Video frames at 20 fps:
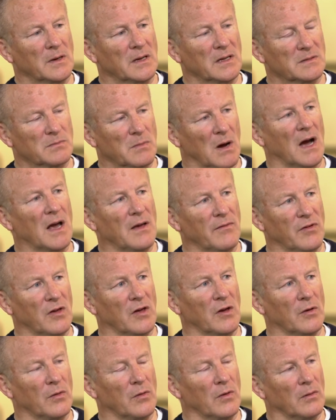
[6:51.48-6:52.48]
But it's my
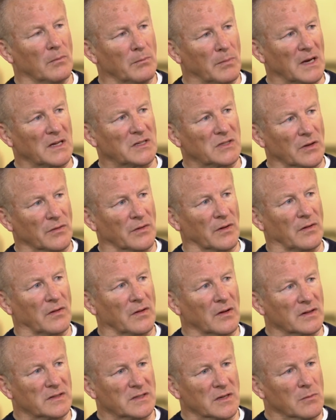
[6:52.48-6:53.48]
view, based on the
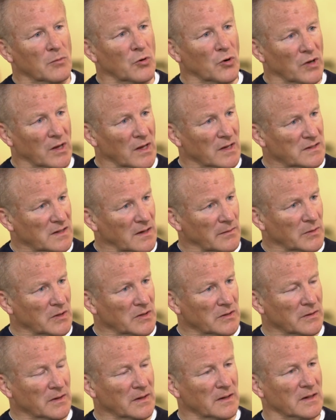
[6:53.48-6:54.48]
30 or more years I've
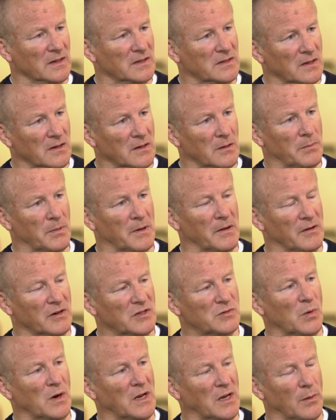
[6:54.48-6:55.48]
been doing this, that the
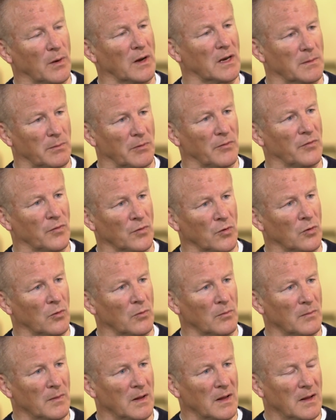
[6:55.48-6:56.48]
periods when you
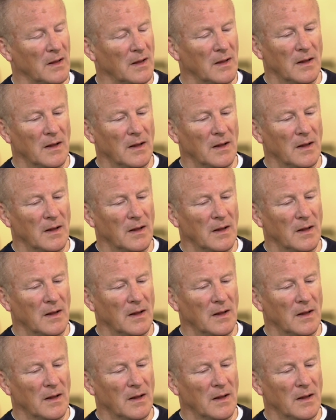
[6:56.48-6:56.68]
underperform